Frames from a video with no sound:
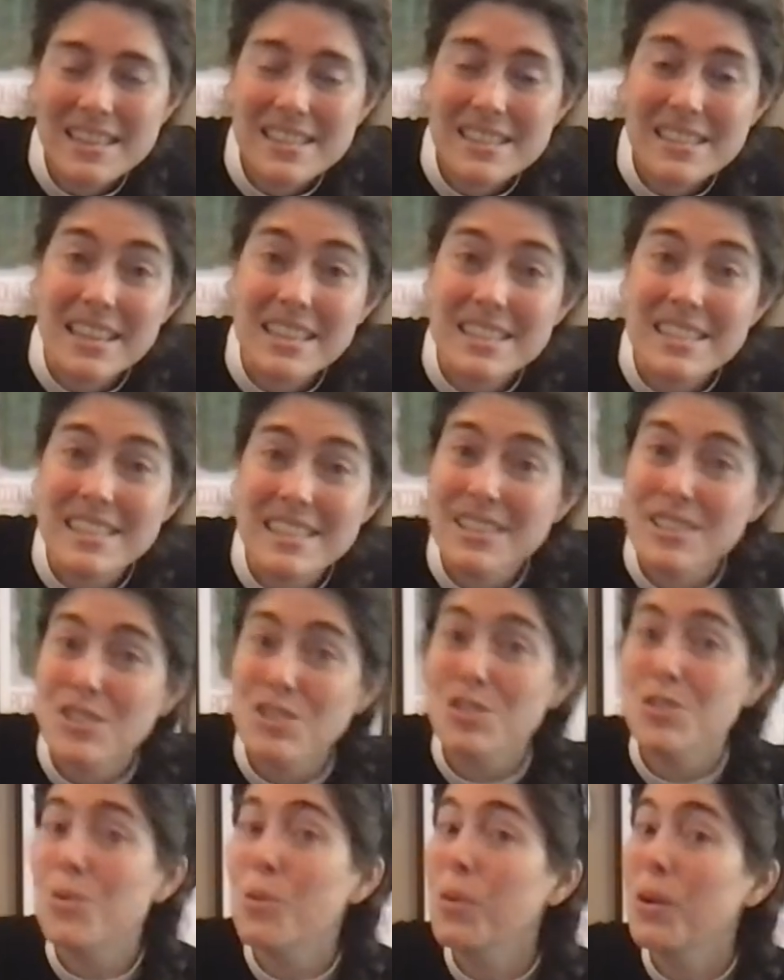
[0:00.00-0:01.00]
Since
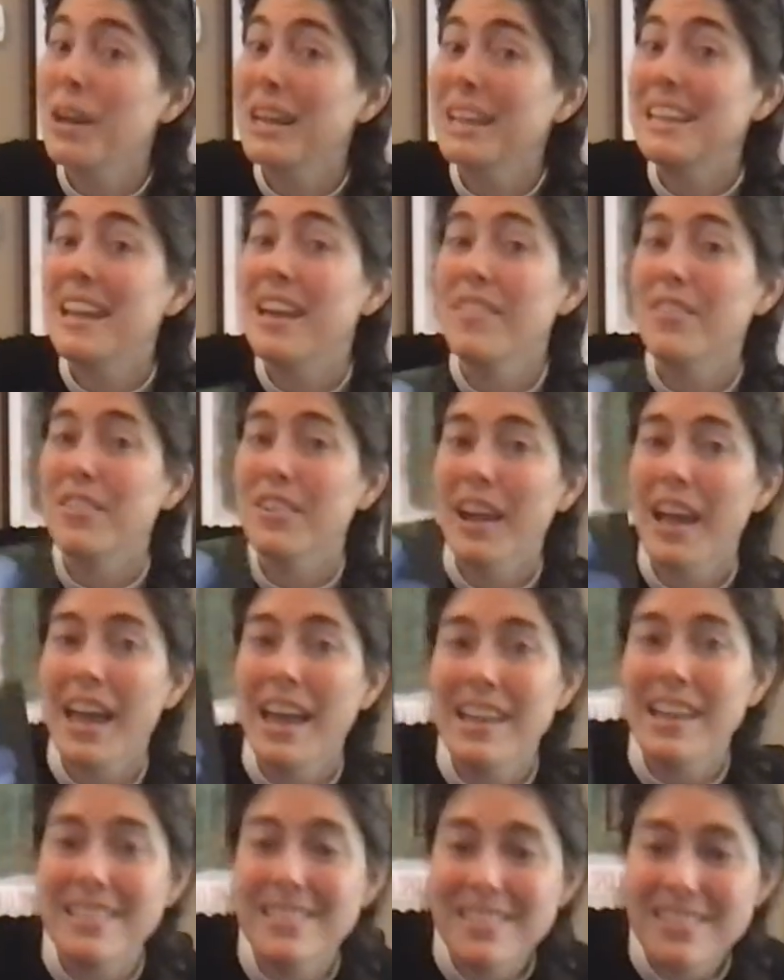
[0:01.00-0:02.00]
this story never
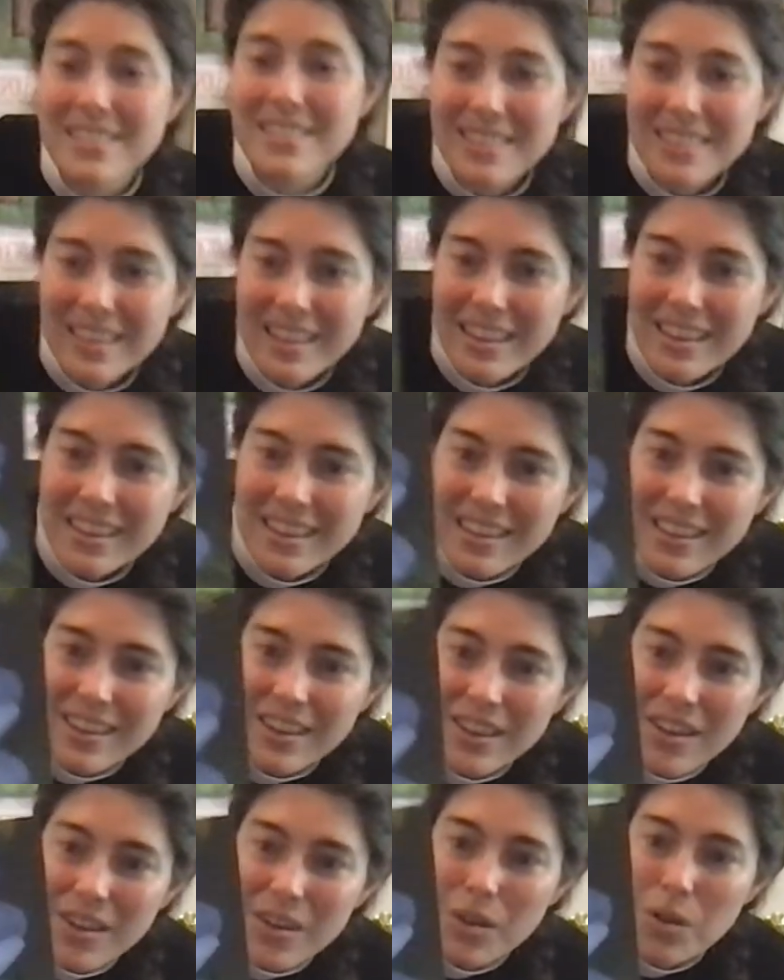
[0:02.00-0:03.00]
ends,
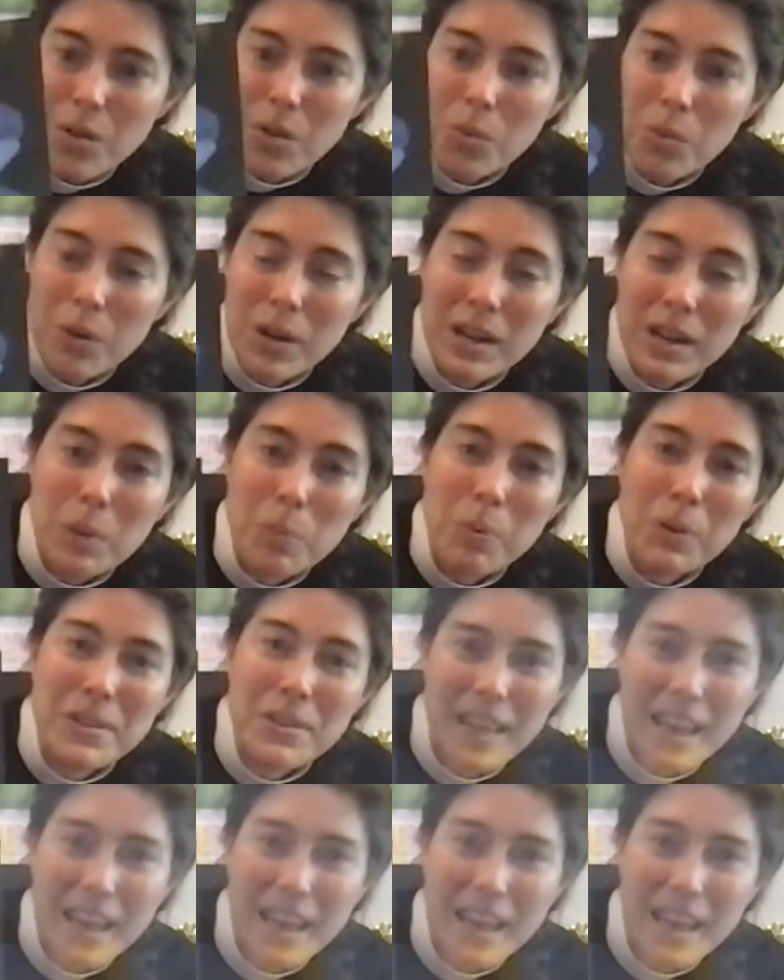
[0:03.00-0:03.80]
we're going to put